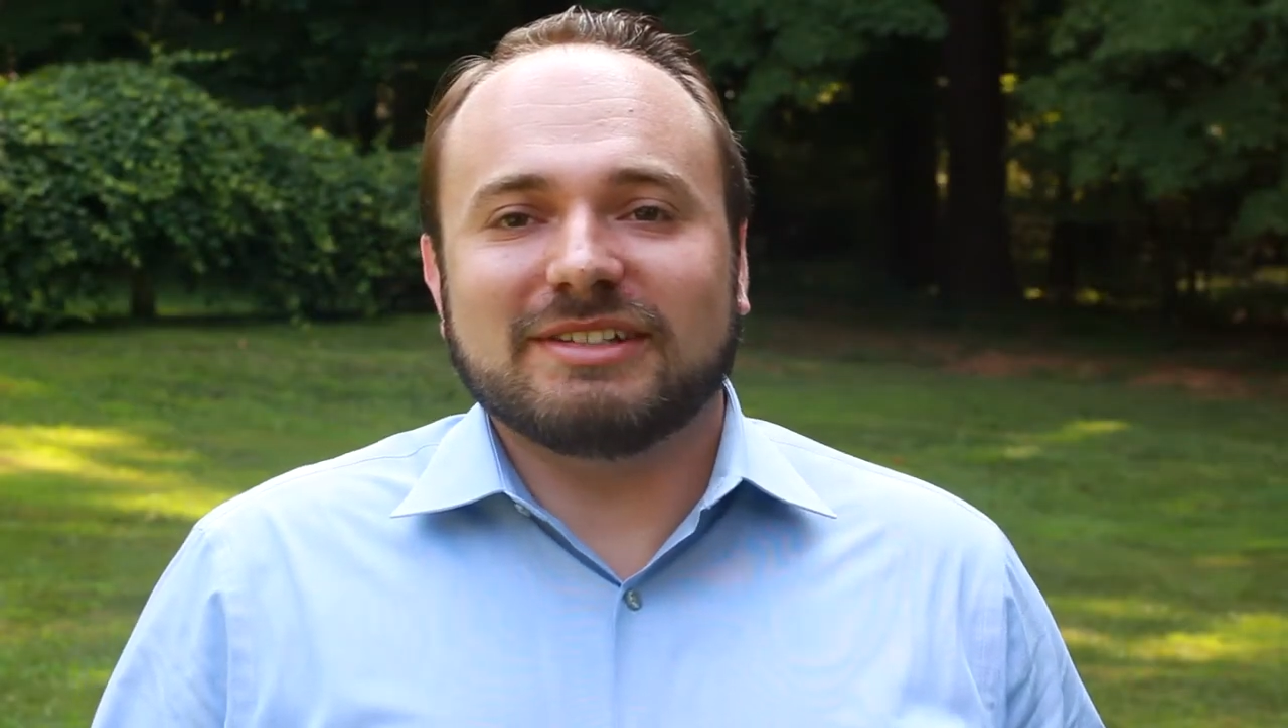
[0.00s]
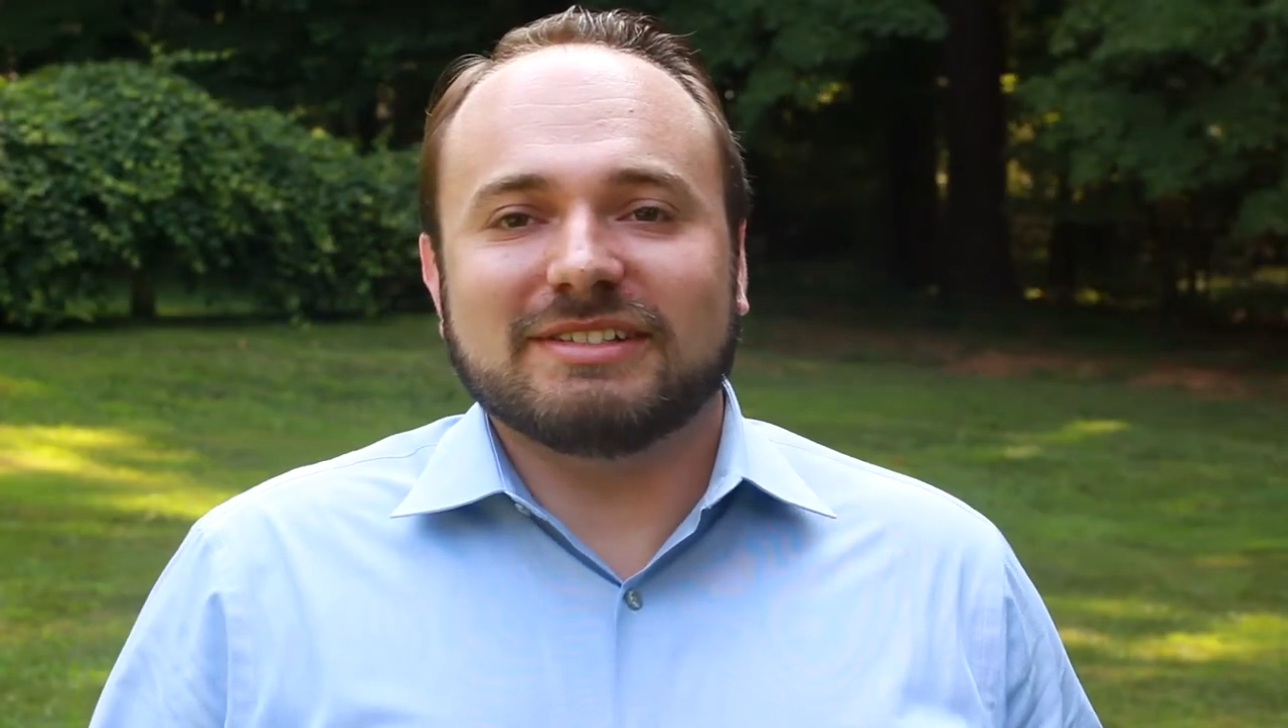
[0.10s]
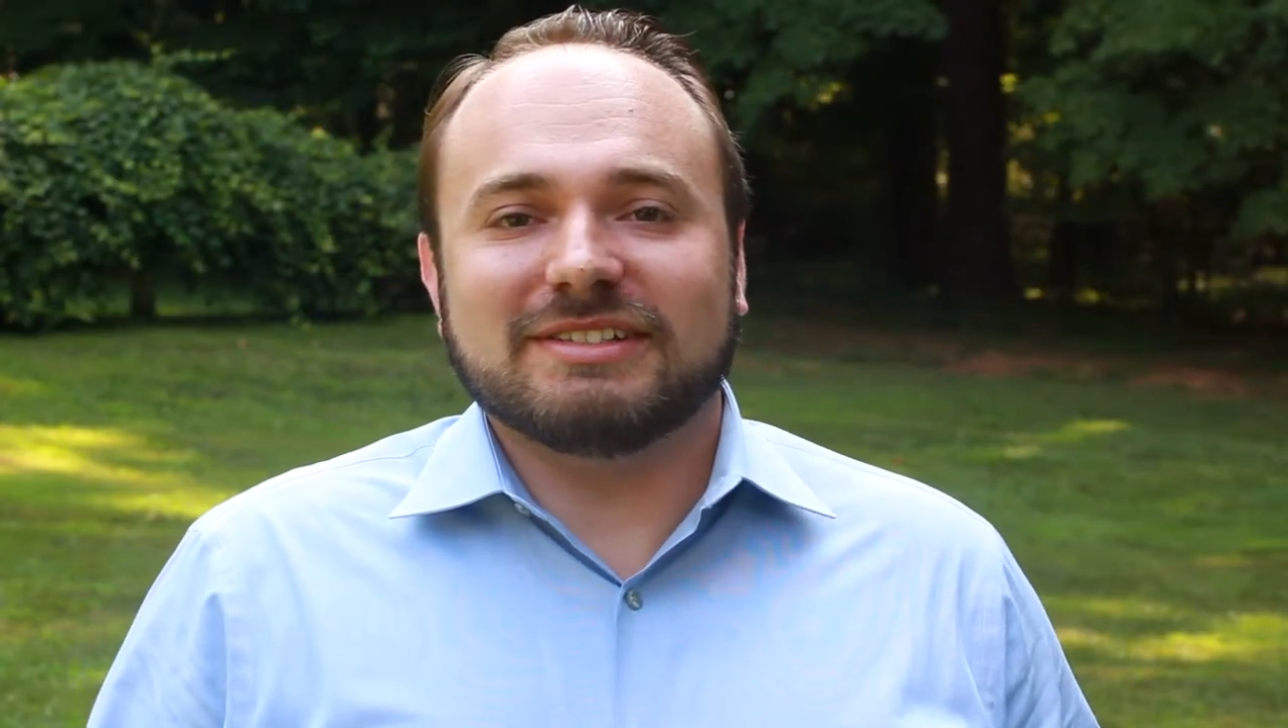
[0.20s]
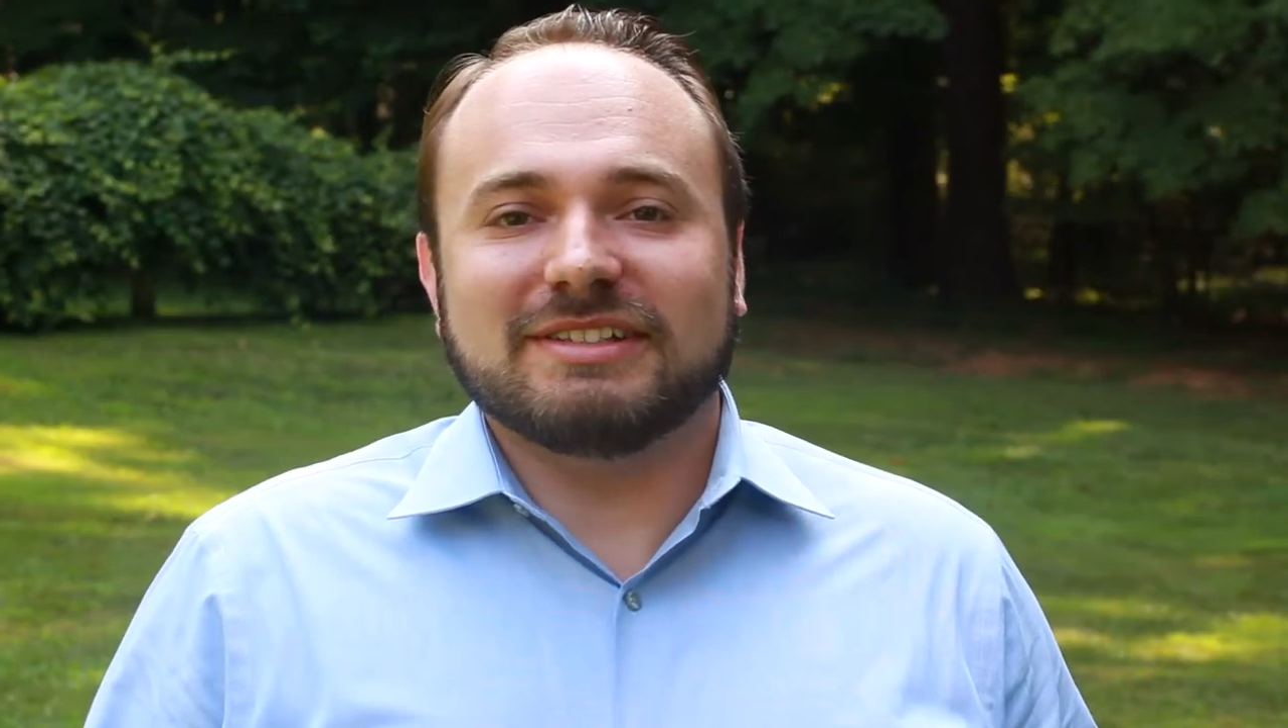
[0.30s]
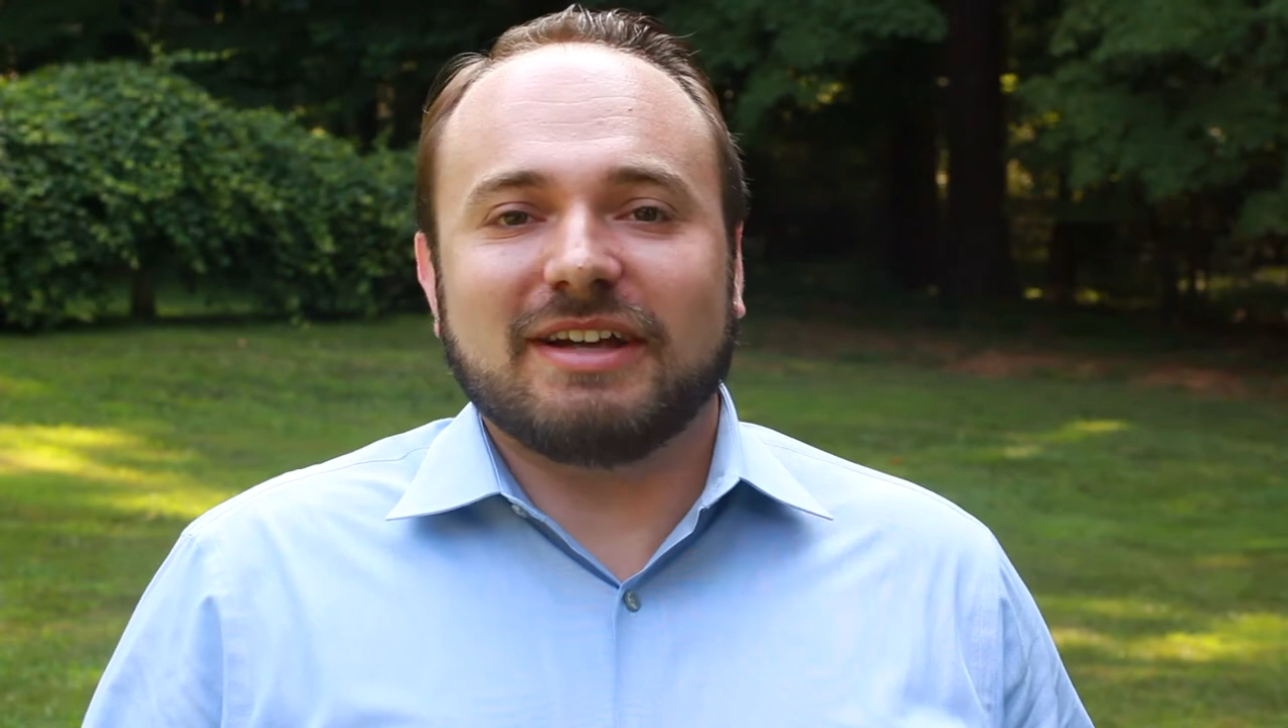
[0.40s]

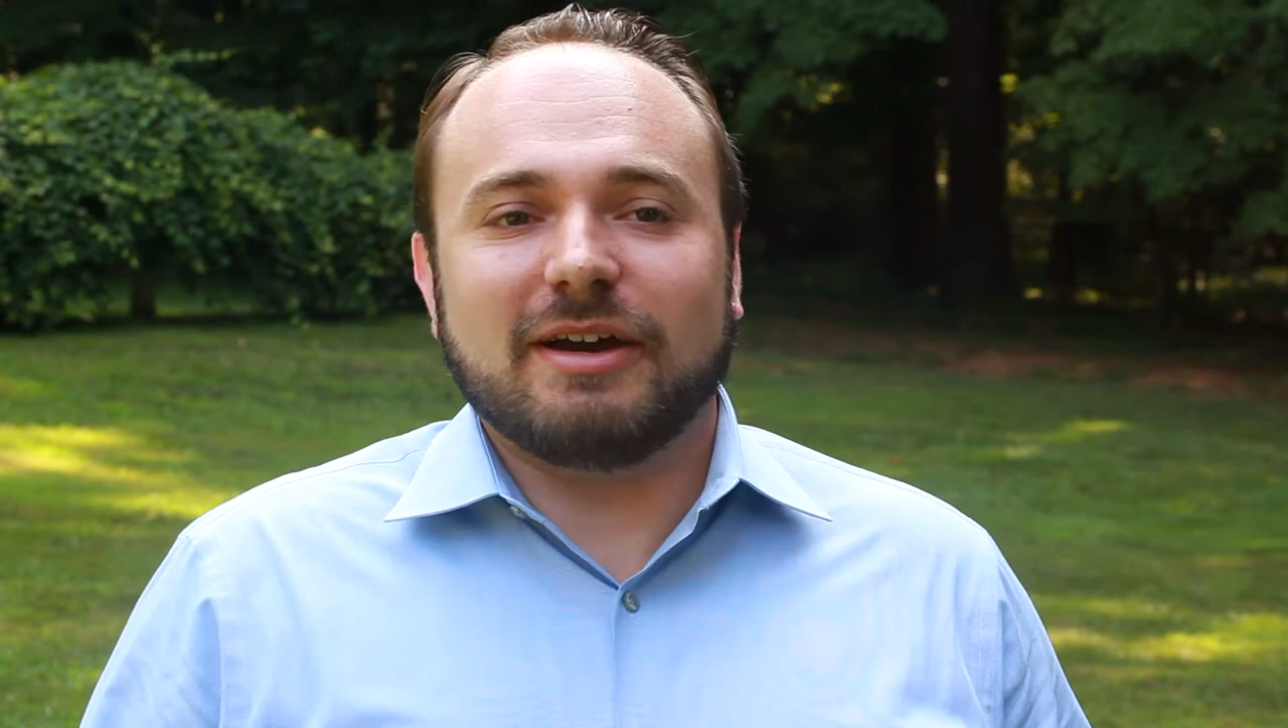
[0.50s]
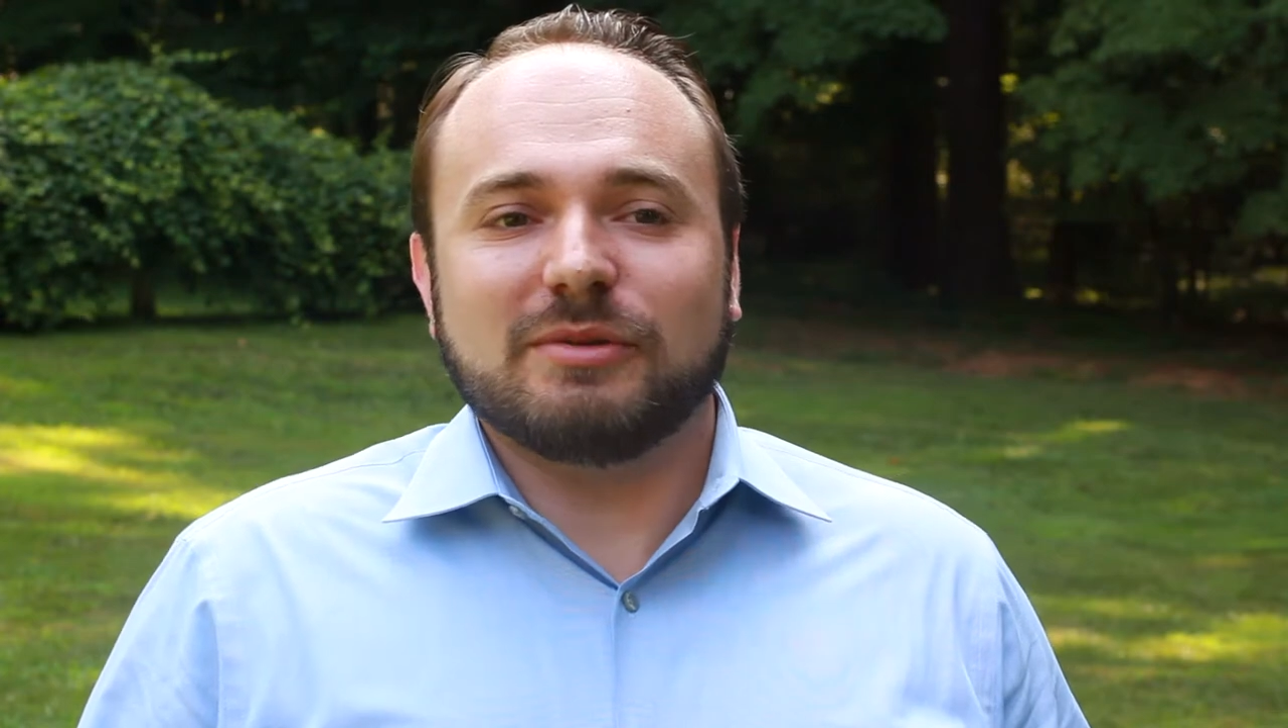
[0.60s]
and I